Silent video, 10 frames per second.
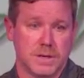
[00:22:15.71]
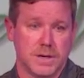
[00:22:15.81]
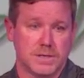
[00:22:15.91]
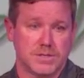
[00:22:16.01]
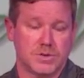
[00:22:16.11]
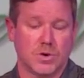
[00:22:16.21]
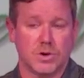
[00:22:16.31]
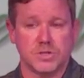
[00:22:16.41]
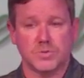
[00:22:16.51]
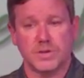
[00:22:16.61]
It
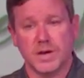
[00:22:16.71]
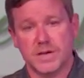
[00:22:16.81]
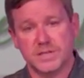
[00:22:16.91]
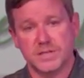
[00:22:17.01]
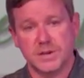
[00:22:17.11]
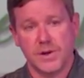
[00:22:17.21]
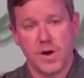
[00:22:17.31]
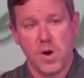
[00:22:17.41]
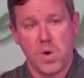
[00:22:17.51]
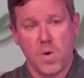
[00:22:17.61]
starts with us
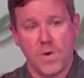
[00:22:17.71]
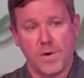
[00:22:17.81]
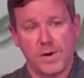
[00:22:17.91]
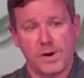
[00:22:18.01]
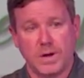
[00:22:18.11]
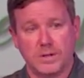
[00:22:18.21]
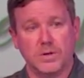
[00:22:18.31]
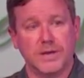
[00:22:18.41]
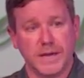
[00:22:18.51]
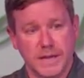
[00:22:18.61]

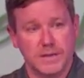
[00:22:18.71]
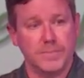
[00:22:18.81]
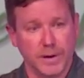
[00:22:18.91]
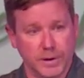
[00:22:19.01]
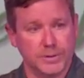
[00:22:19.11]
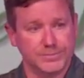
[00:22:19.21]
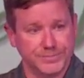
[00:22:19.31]
looking in the mirror